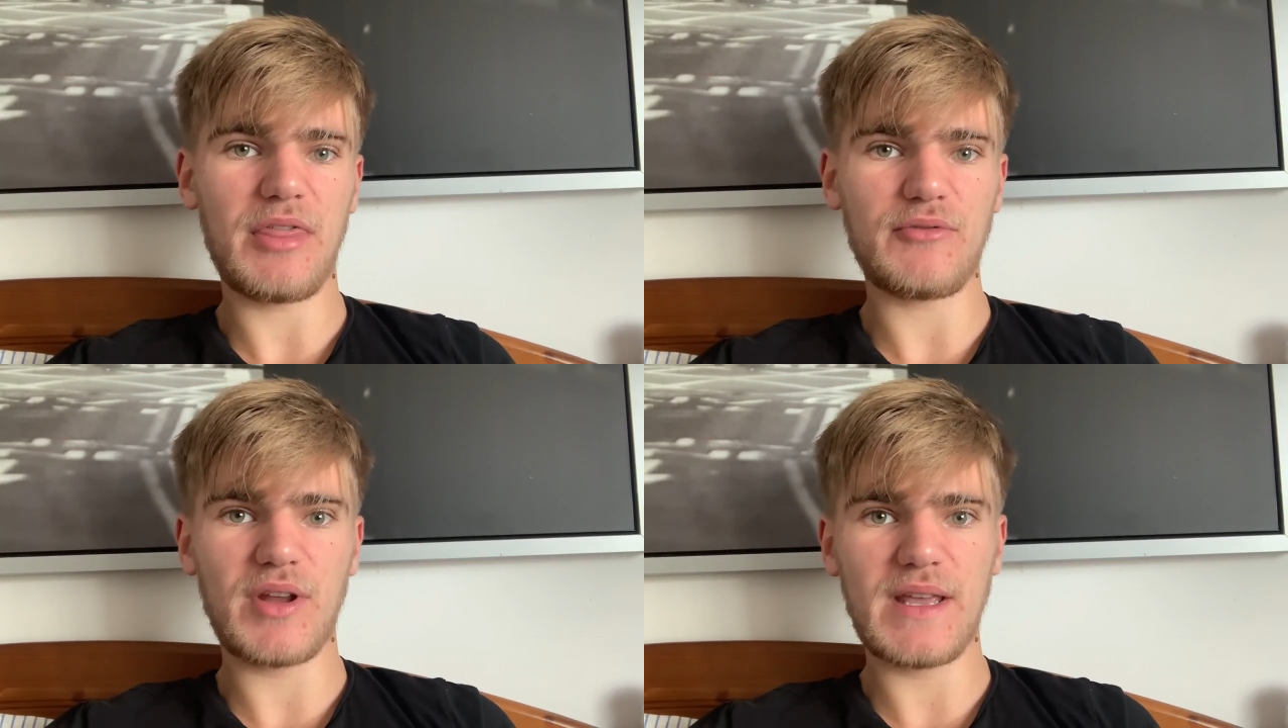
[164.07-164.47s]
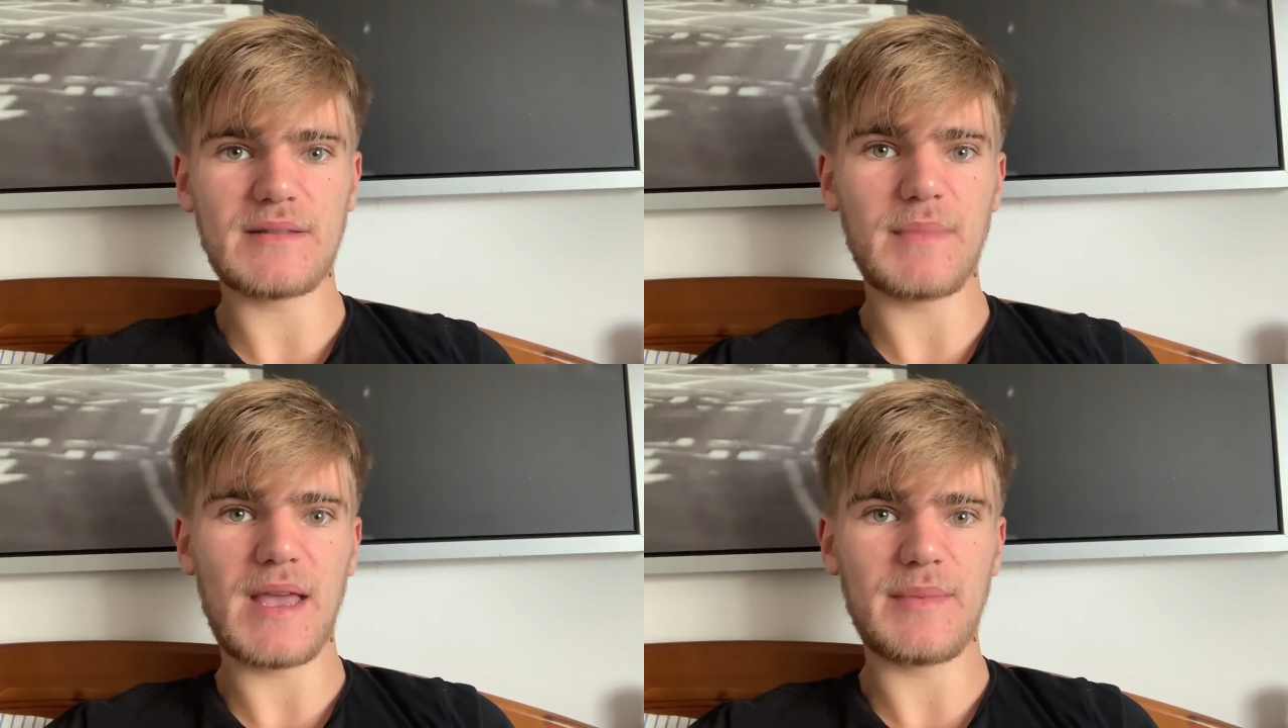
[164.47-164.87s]
3
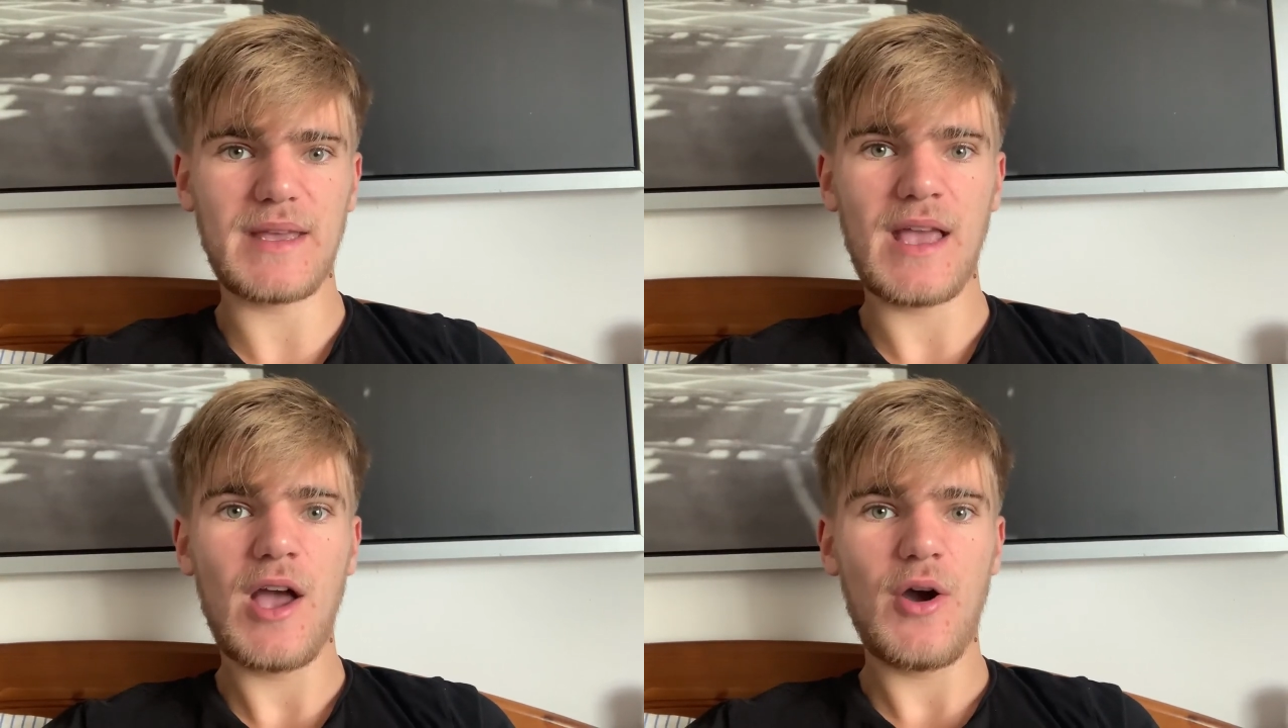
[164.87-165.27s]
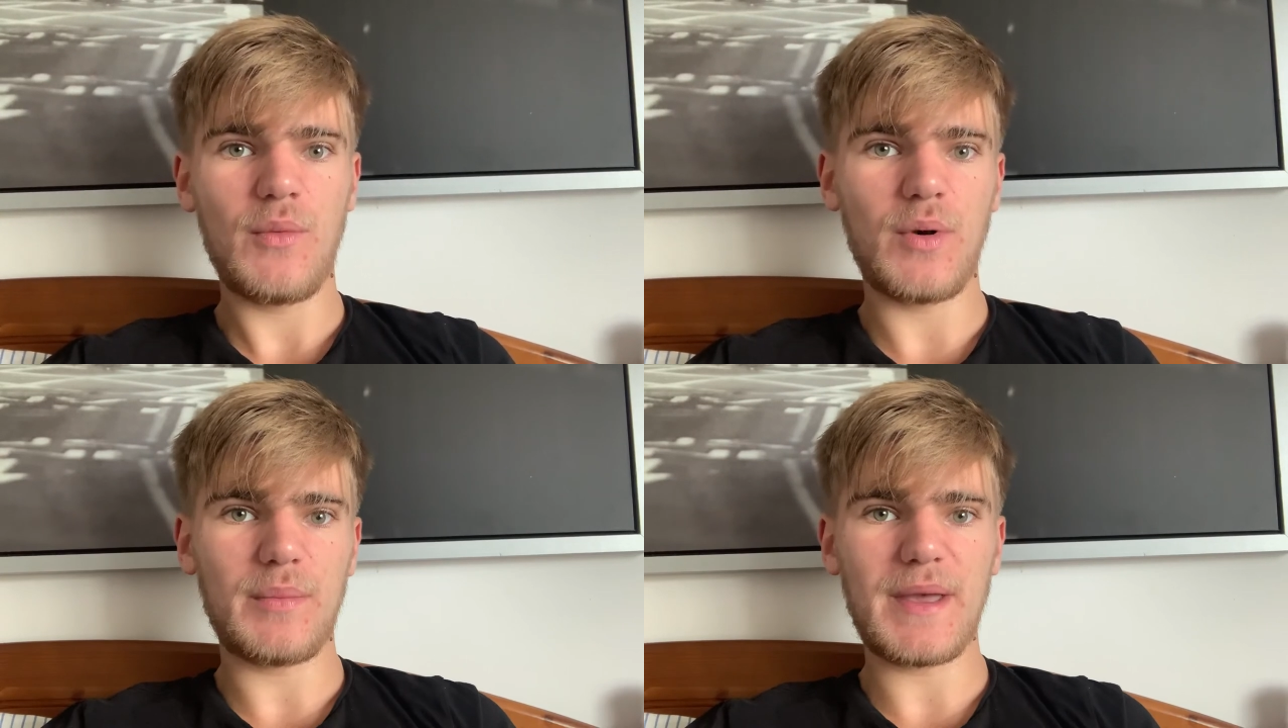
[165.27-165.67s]
years maybe
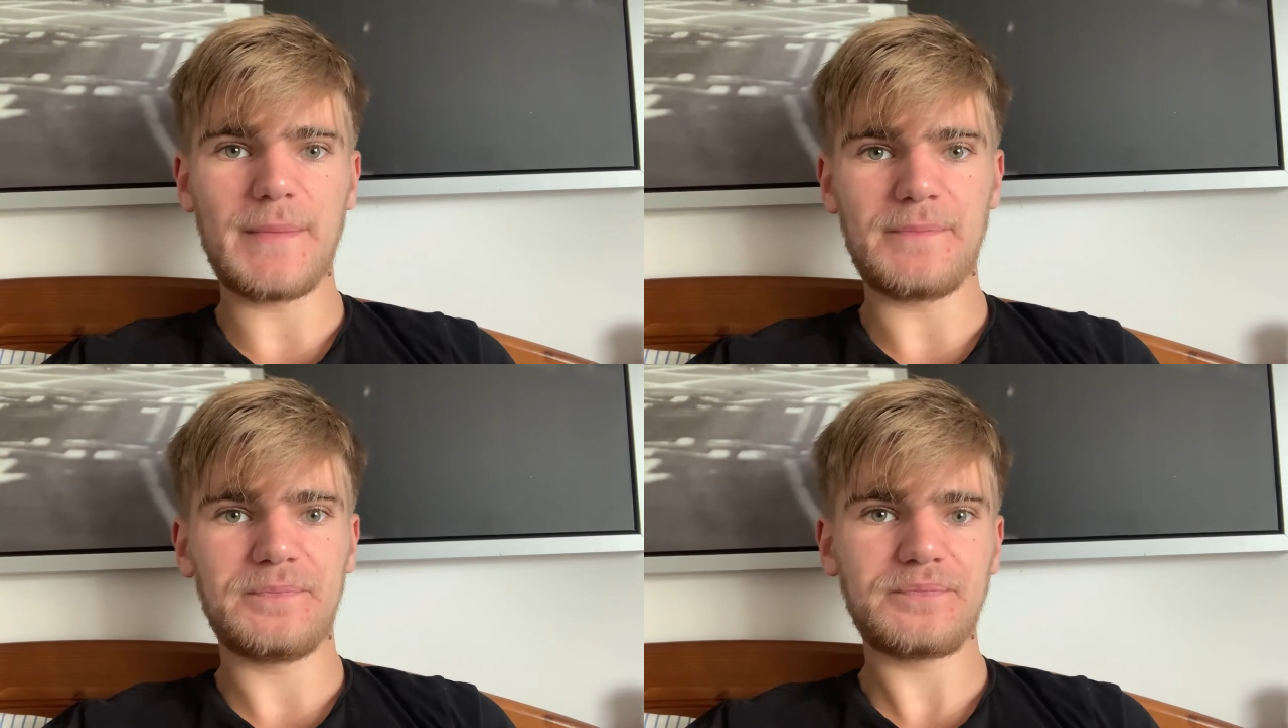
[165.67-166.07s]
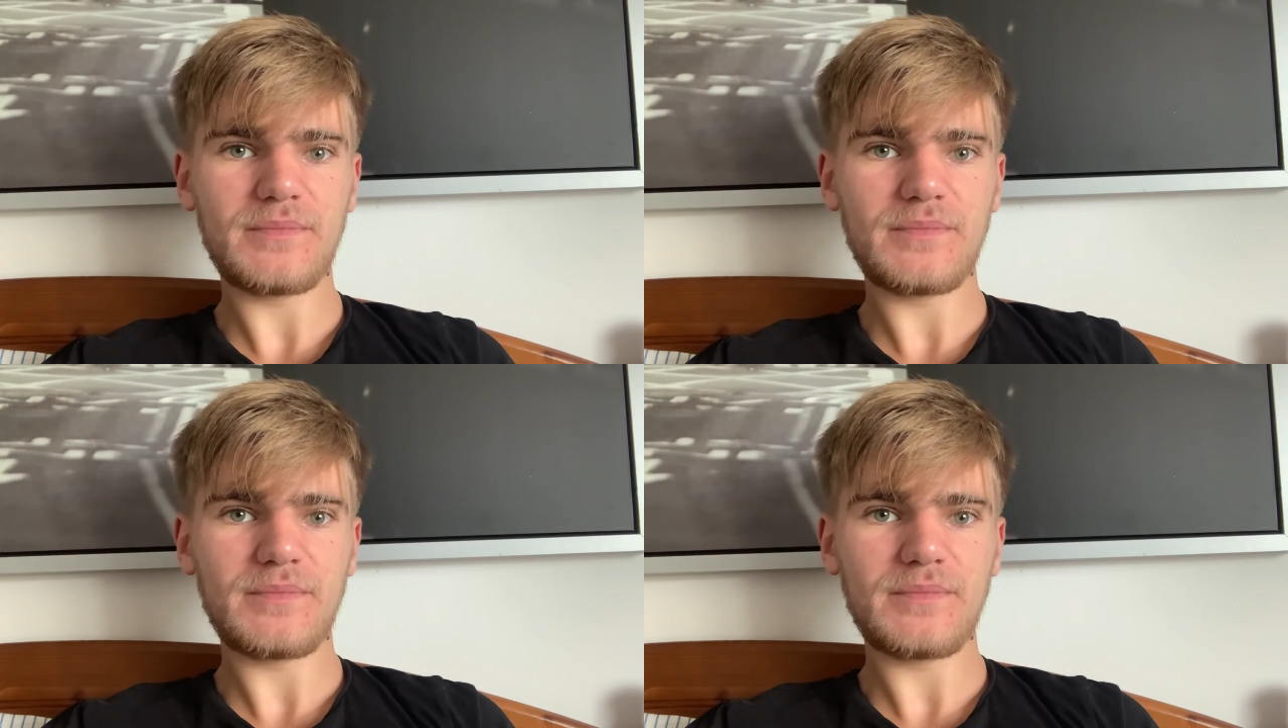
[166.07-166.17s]
would have been